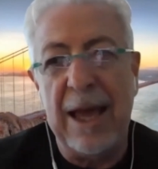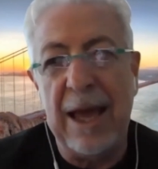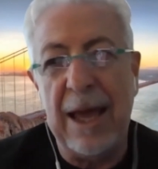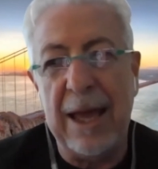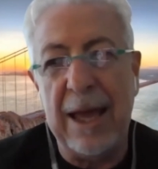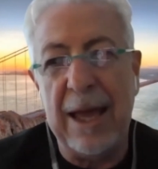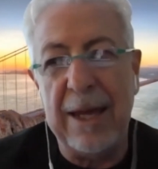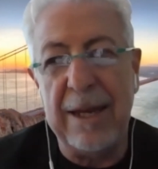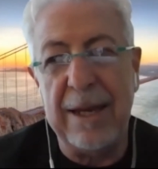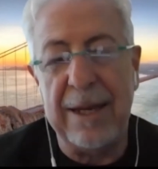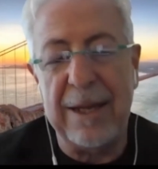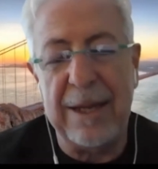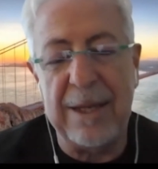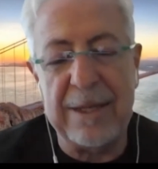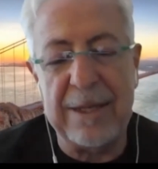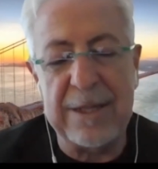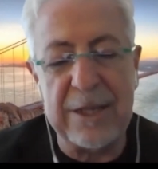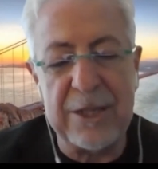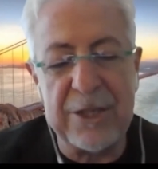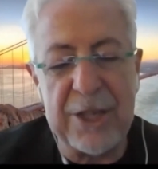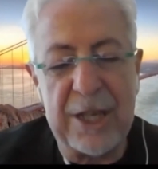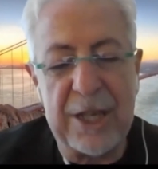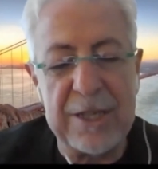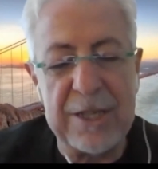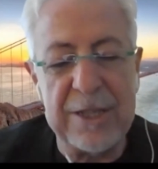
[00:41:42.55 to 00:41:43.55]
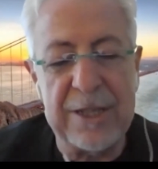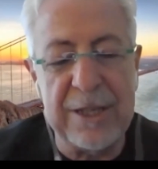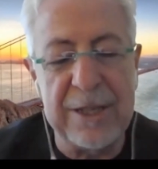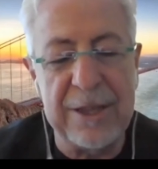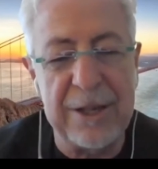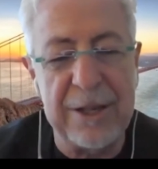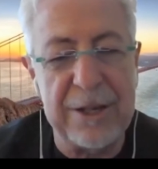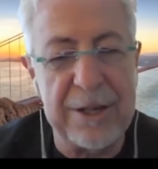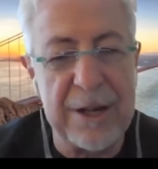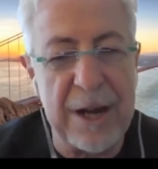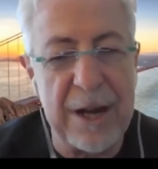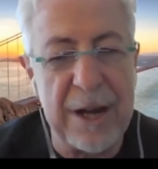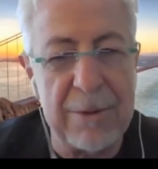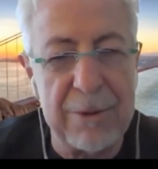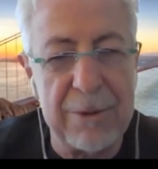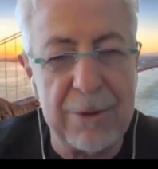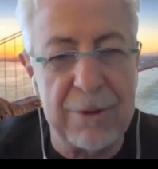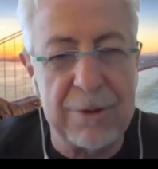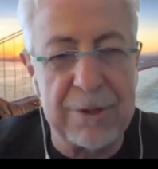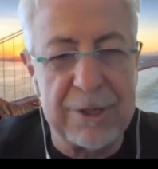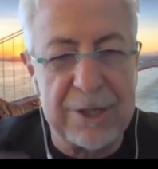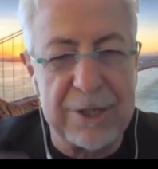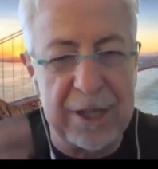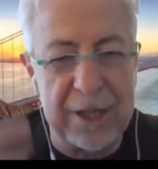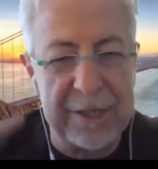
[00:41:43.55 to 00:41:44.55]
and changing the ground
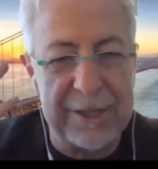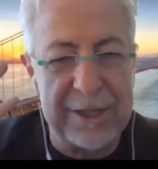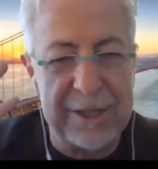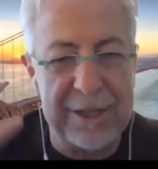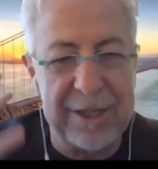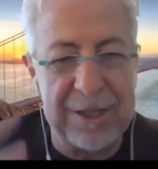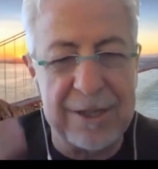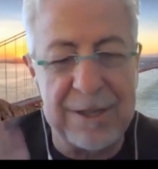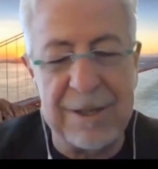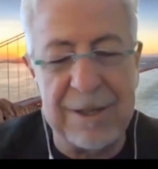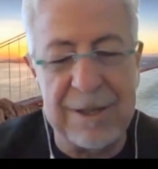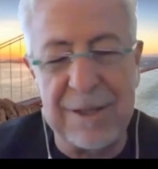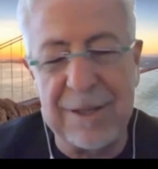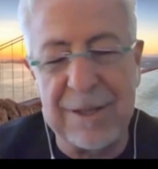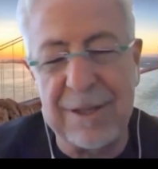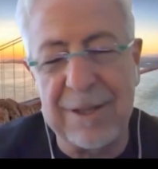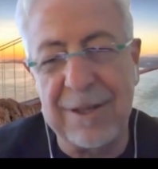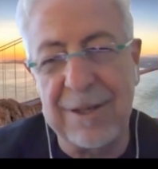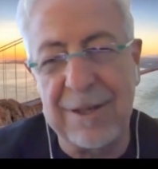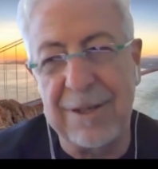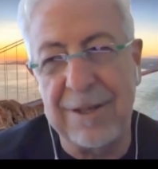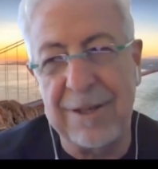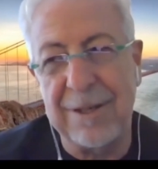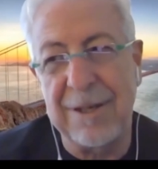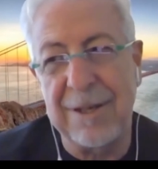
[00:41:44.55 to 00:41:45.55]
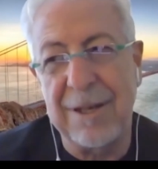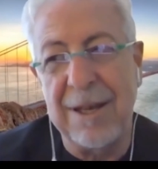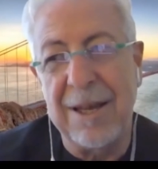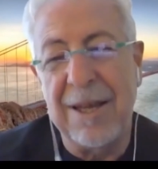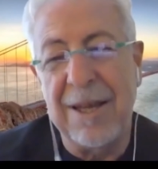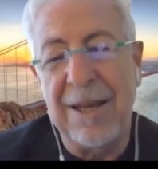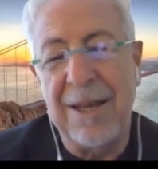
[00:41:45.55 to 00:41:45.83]
or changing the